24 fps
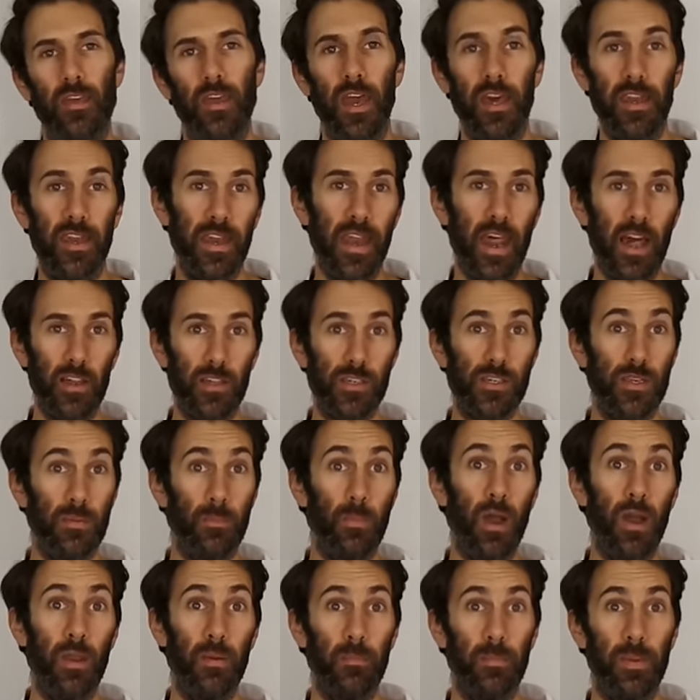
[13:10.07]
An analogy
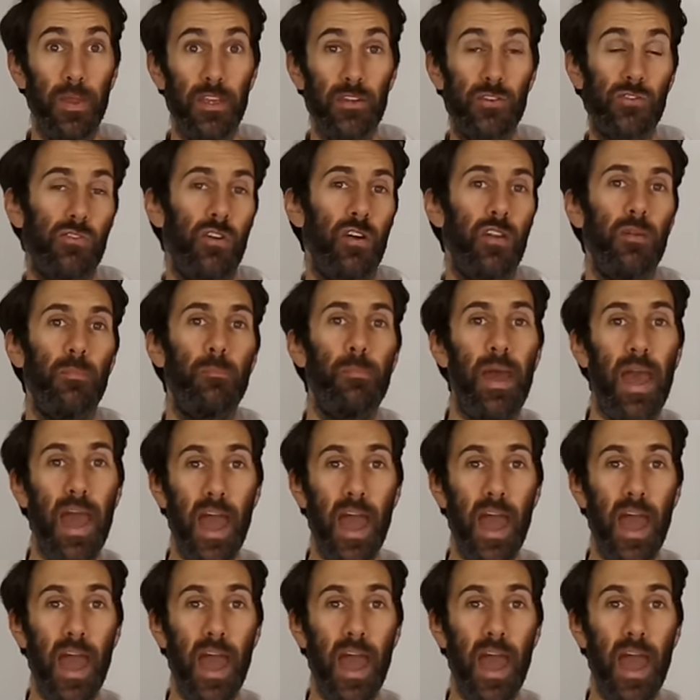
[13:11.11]
might be trying to